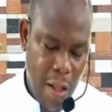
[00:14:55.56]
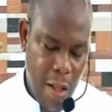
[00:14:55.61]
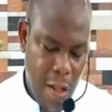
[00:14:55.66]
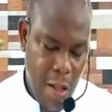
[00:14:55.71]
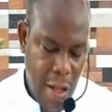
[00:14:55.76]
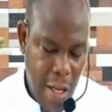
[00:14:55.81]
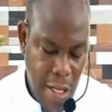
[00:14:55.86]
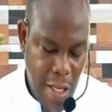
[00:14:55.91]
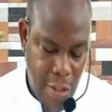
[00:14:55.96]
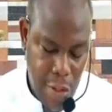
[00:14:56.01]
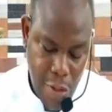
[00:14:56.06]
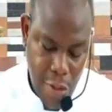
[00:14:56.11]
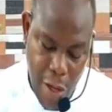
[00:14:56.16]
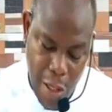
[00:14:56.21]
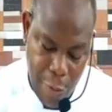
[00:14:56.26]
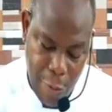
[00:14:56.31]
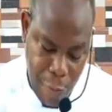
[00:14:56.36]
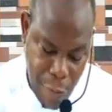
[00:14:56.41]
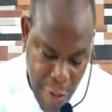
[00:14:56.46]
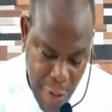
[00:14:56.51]
is
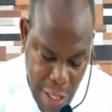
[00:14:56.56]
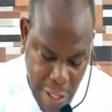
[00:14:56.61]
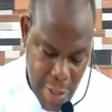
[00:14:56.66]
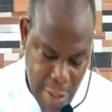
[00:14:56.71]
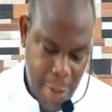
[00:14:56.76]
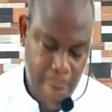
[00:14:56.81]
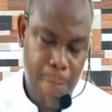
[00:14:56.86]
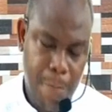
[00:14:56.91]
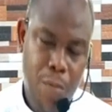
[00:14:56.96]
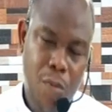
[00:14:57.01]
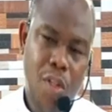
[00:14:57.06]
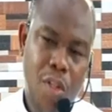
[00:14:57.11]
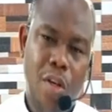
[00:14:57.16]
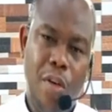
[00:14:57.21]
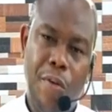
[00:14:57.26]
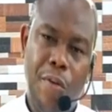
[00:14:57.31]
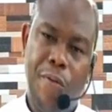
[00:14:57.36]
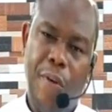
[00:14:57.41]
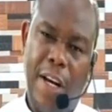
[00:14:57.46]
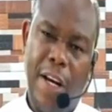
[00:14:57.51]
not fit
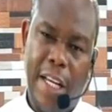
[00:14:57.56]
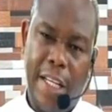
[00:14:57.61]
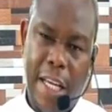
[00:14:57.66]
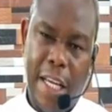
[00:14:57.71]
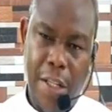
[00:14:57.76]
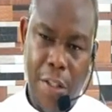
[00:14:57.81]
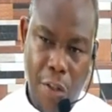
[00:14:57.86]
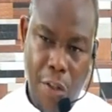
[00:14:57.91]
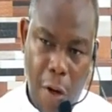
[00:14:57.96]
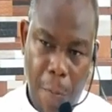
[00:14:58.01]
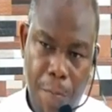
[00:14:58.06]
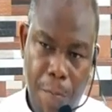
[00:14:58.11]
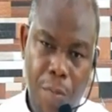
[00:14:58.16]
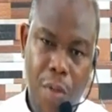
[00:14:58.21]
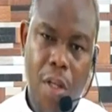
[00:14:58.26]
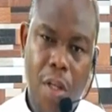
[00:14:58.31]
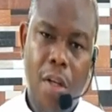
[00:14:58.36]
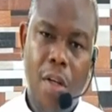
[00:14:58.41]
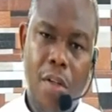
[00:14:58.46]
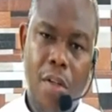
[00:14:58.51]
for the kingdom.
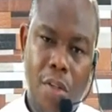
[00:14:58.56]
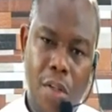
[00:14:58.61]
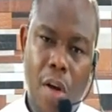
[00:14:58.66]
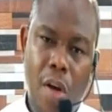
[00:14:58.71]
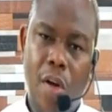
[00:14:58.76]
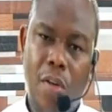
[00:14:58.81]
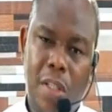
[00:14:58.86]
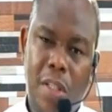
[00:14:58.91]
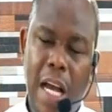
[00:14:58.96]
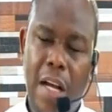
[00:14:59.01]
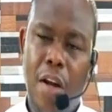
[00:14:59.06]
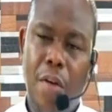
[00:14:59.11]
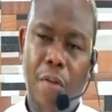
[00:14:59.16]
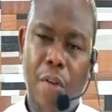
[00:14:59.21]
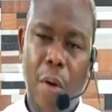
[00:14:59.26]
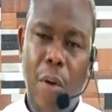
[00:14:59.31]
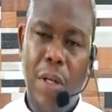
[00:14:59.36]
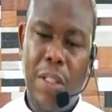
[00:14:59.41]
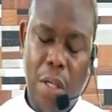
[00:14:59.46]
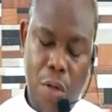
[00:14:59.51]
So, child of
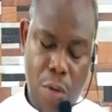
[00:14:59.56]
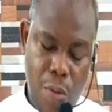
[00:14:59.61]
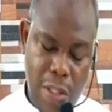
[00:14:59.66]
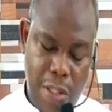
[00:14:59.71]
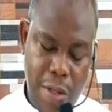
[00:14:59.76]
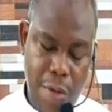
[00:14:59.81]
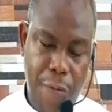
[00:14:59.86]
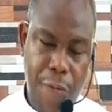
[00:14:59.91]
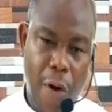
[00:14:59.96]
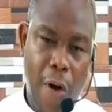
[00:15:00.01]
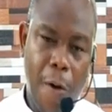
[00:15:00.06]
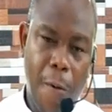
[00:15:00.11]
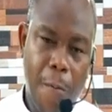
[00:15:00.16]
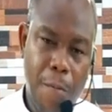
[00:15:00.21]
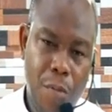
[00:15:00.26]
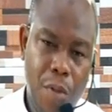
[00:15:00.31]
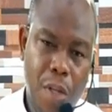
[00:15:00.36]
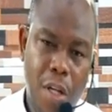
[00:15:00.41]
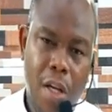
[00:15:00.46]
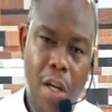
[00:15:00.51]
God, what are you waiting for?
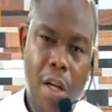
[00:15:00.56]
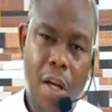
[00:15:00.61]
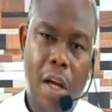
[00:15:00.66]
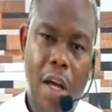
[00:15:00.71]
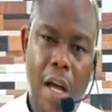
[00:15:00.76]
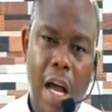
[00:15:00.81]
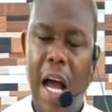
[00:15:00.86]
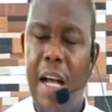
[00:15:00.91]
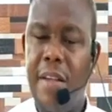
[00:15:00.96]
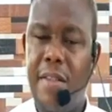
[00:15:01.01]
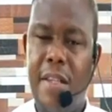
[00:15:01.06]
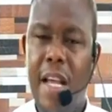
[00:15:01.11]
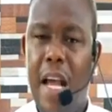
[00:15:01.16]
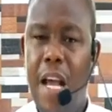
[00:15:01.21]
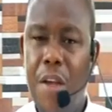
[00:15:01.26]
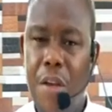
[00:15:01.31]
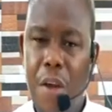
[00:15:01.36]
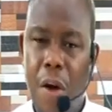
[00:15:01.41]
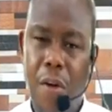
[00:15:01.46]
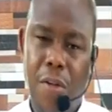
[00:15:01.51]
As a
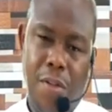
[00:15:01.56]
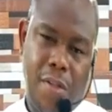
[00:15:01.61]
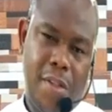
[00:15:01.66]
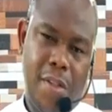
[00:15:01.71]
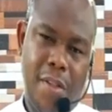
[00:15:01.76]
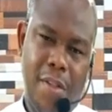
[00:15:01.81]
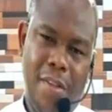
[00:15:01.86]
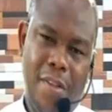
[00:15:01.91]
youth,